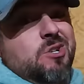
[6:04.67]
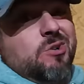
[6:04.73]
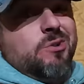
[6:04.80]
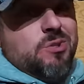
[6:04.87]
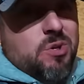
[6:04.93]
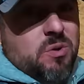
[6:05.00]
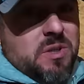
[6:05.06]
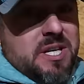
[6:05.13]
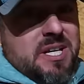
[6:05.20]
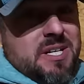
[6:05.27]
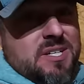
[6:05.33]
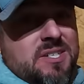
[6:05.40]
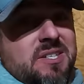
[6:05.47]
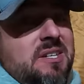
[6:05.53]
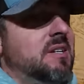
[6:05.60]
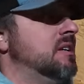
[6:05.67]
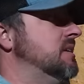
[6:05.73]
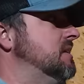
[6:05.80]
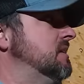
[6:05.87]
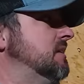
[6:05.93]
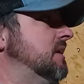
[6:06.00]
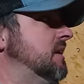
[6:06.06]
sure there's no leaks,
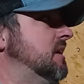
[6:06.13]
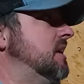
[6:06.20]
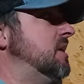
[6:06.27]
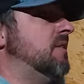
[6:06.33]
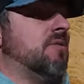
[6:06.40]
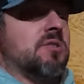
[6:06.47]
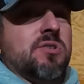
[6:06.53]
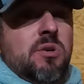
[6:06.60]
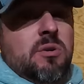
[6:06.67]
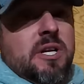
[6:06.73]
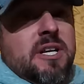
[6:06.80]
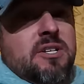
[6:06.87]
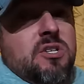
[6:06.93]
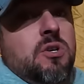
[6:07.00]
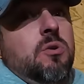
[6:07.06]
and if there's no leaks,